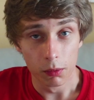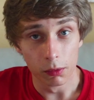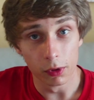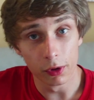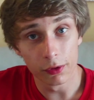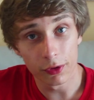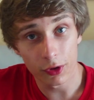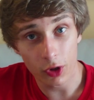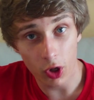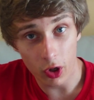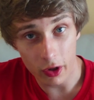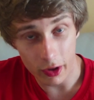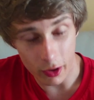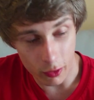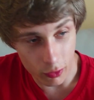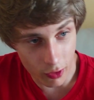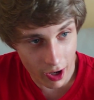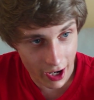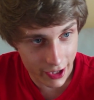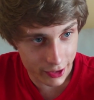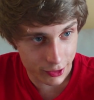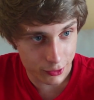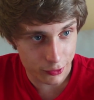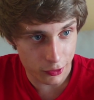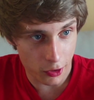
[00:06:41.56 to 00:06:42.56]
Moving on to
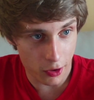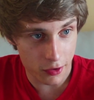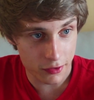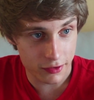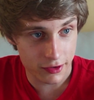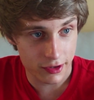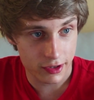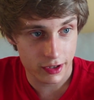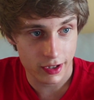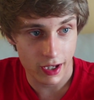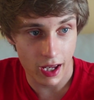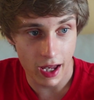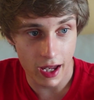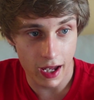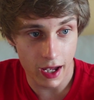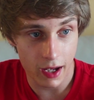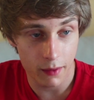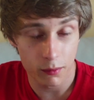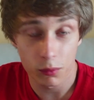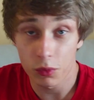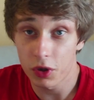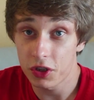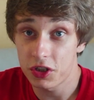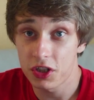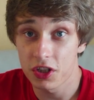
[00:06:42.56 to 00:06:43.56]
restaurants,
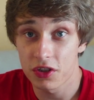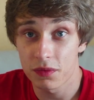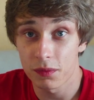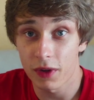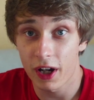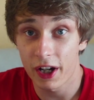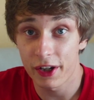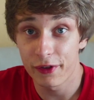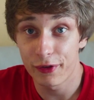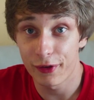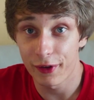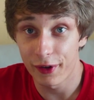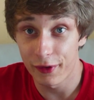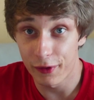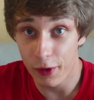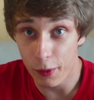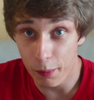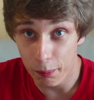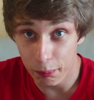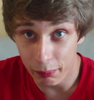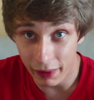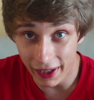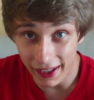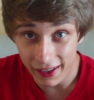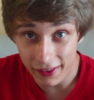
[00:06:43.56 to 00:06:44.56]
which is my
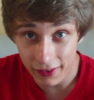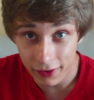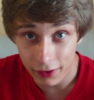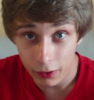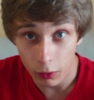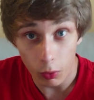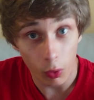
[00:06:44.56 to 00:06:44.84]
favourite bit,